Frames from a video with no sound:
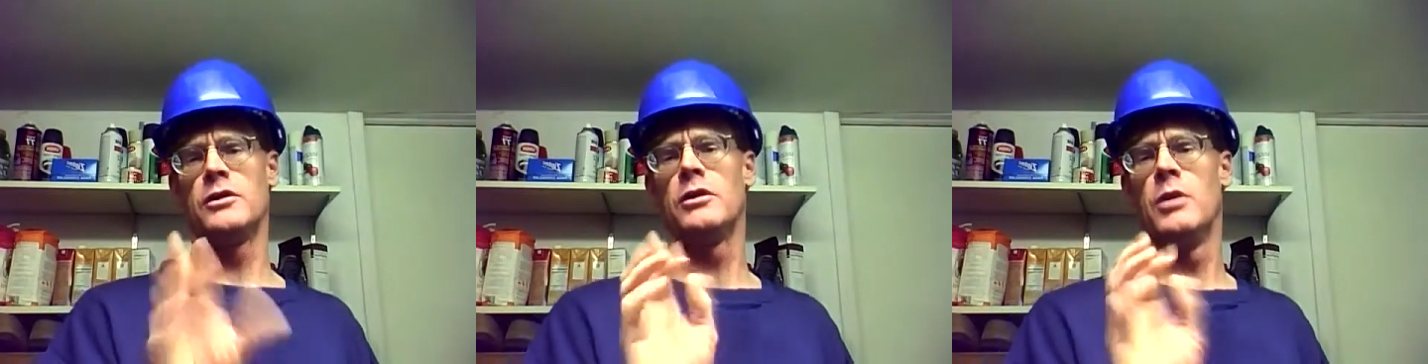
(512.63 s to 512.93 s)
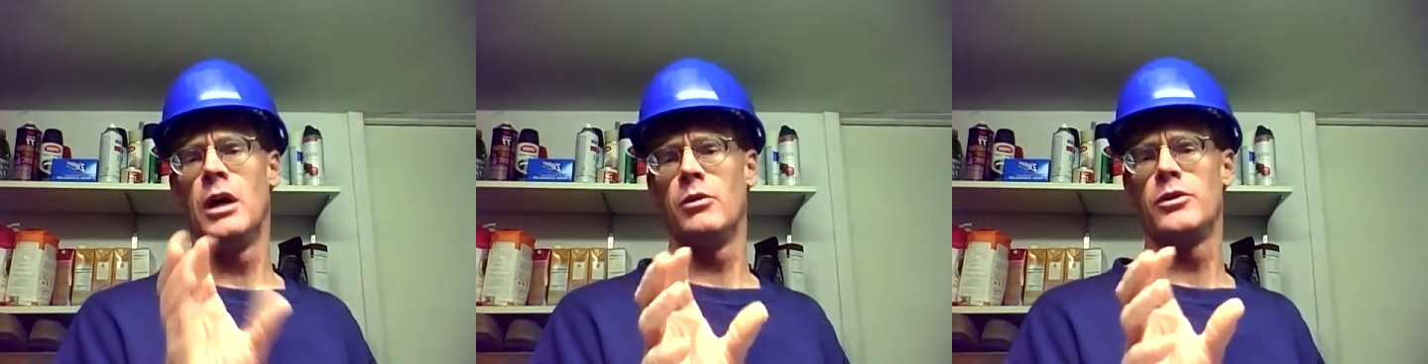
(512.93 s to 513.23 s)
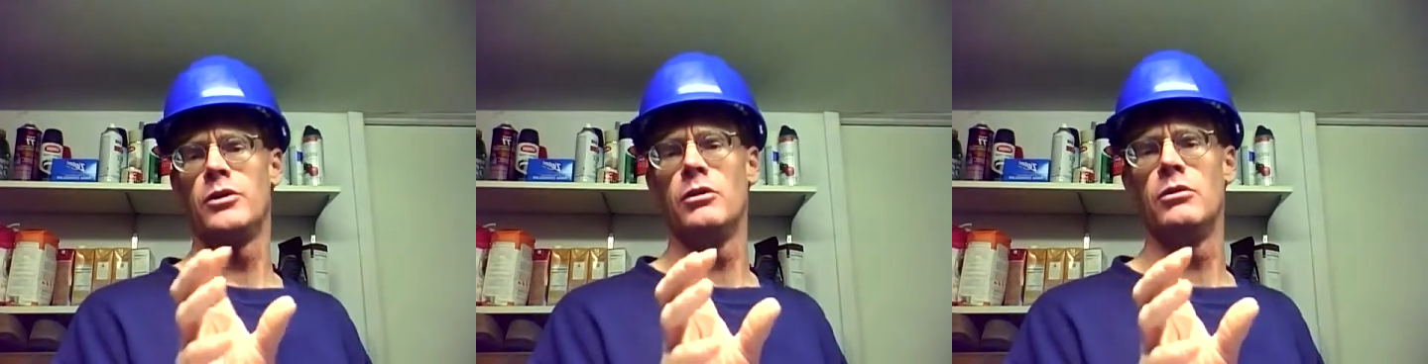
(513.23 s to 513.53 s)
to go out
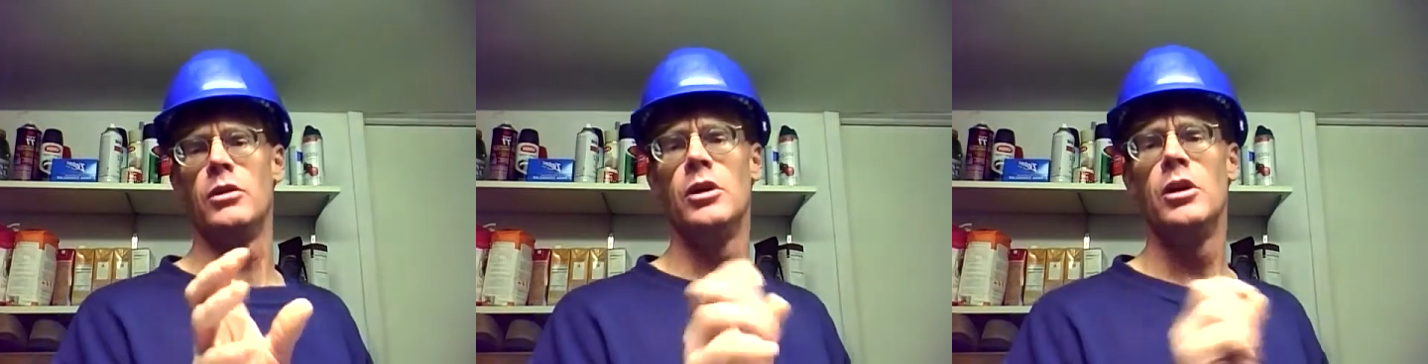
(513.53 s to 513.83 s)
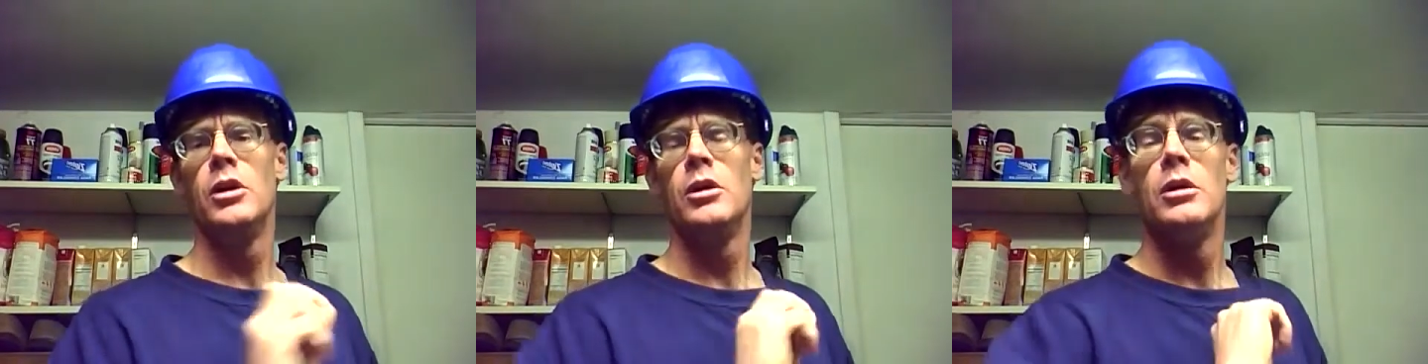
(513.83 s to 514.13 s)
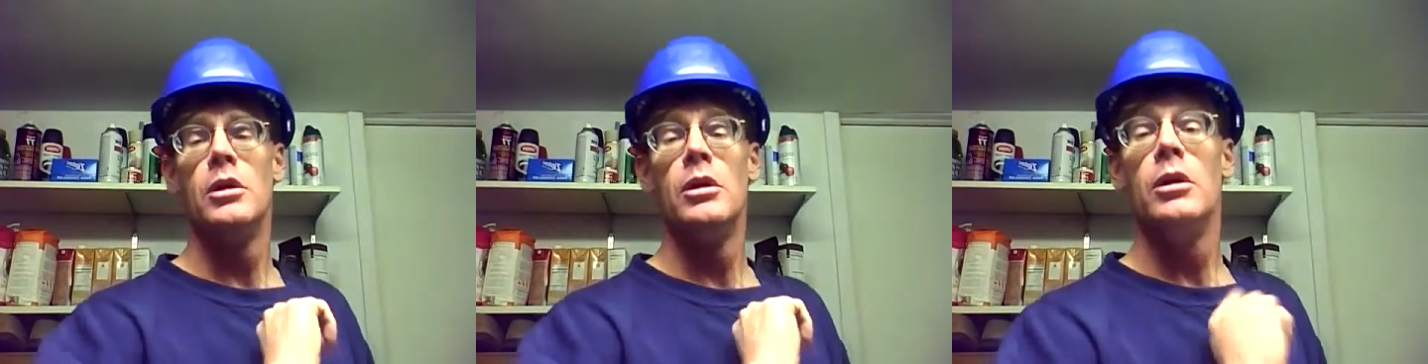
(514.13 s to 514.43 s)
with you,
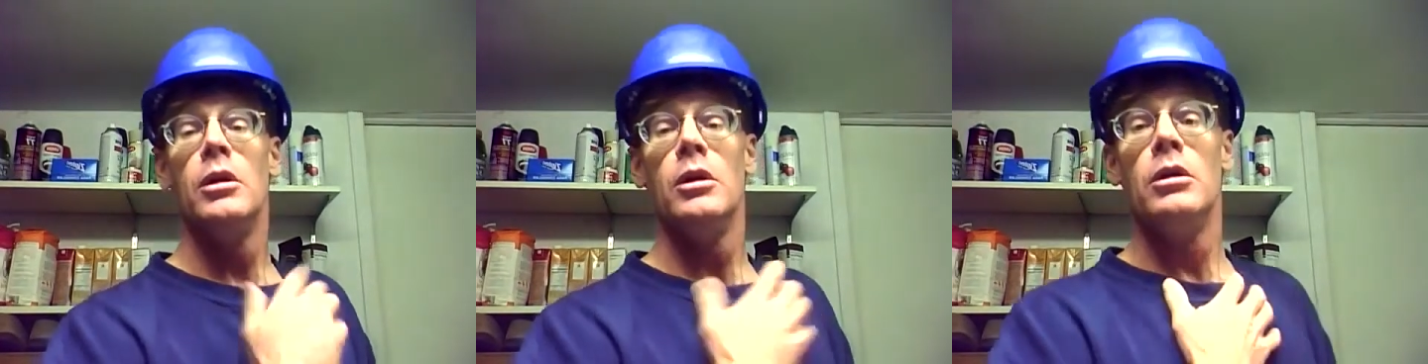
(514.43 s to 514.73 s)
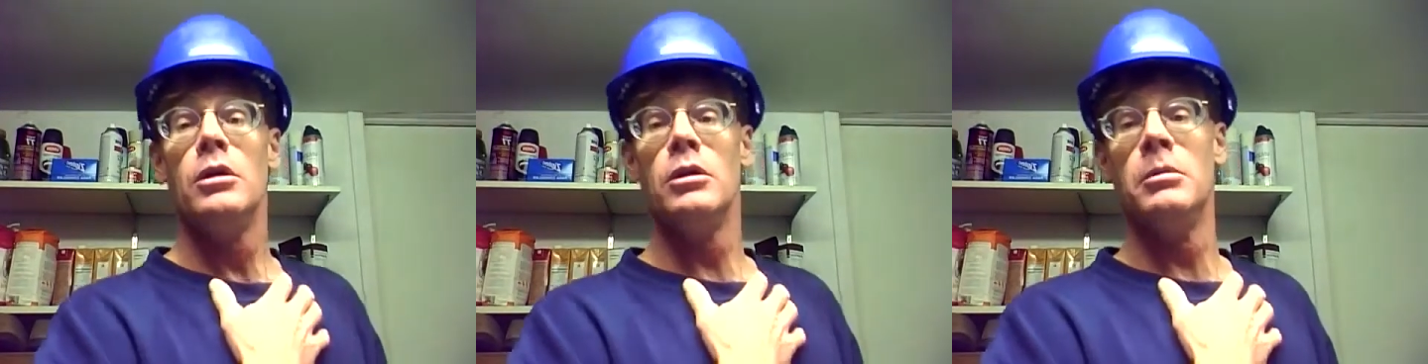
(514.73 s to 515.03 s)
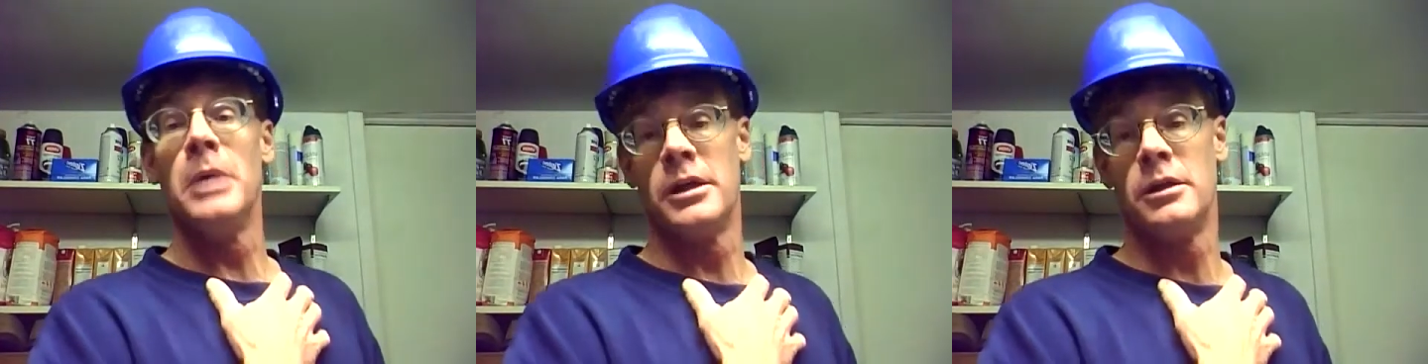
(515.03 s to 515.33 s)
you
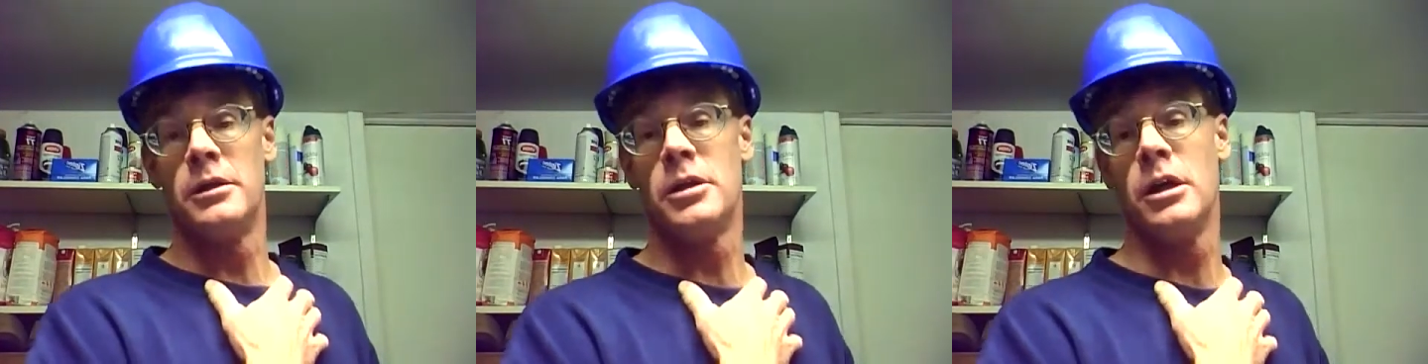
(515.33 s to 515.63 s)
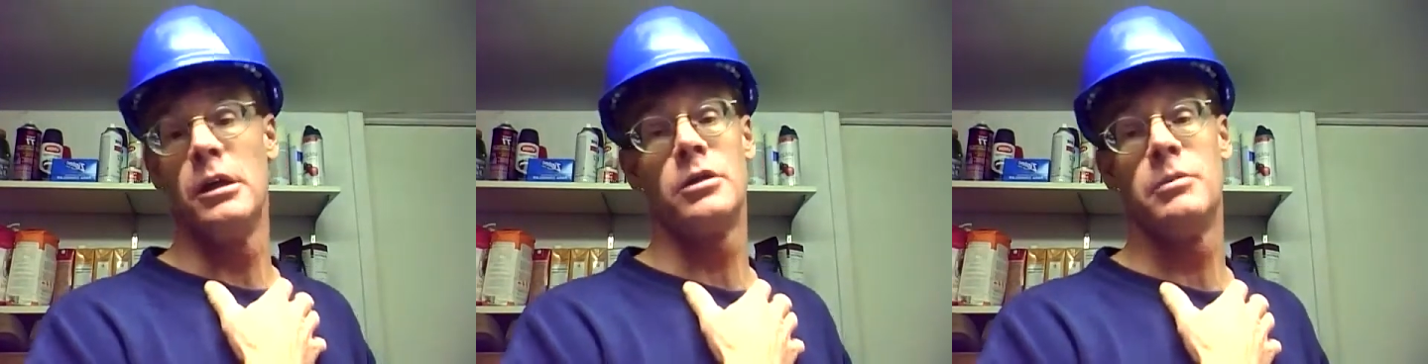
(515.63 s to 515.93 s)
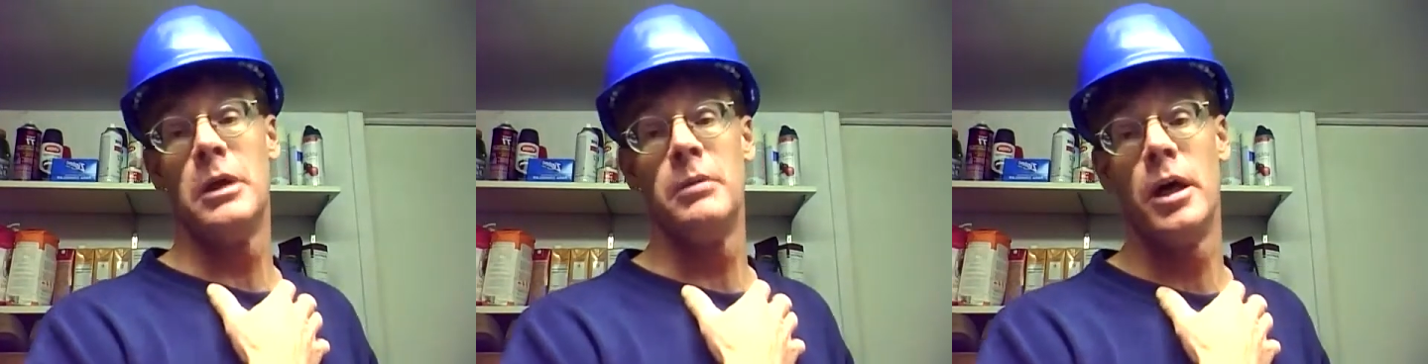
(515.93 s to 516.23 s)
might get to
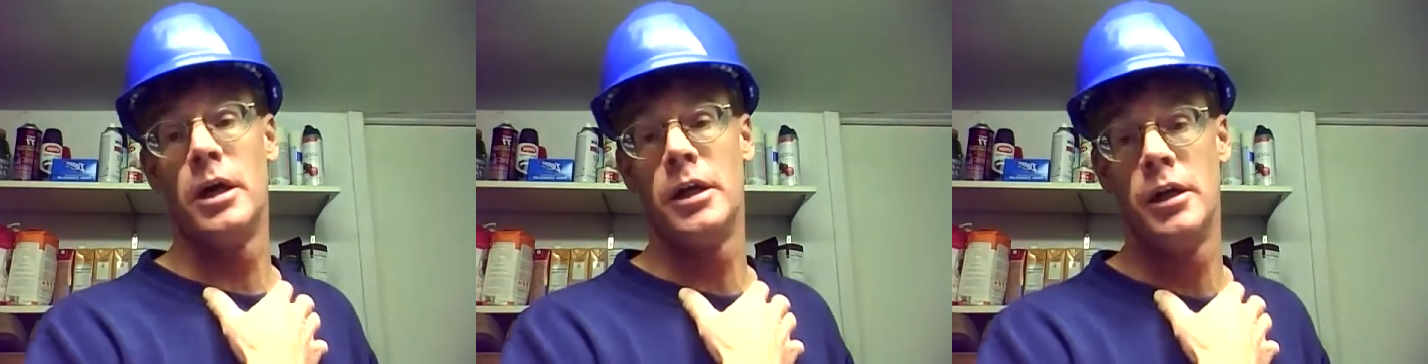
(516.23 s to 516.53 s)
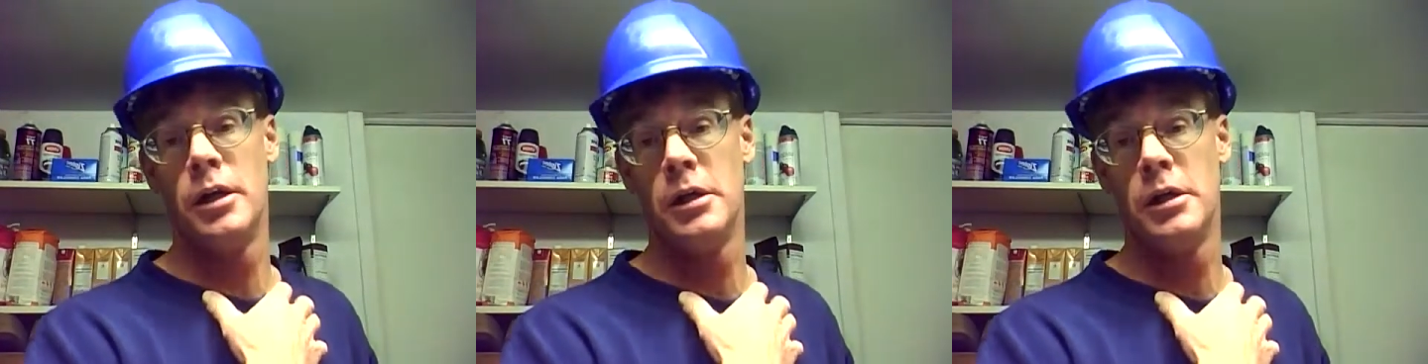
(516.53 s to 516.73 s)
touch my body.